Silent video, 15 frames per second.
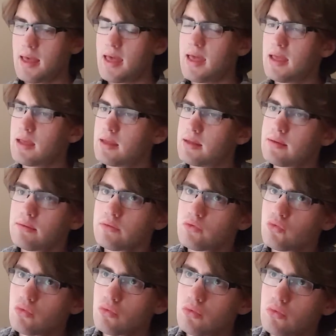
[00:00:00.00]
And
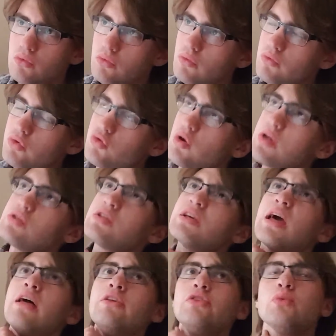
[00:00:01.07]
strangely,
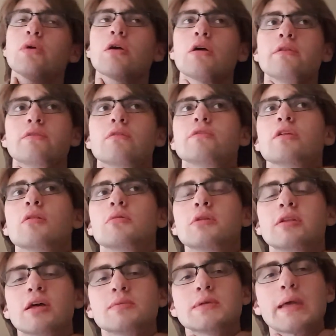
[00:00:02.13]
elsewhere on solar
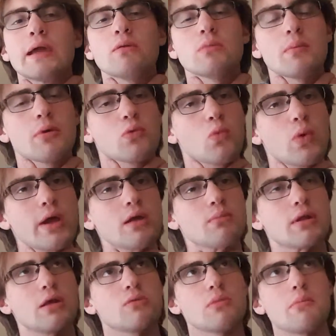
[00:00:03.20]
types, I can't remember where,
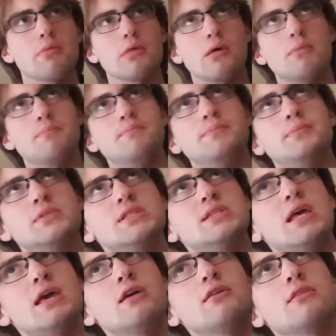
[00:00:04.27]
but I remember them
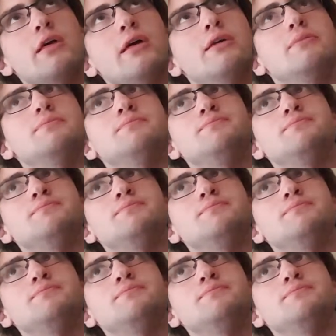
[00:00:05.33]
saying that,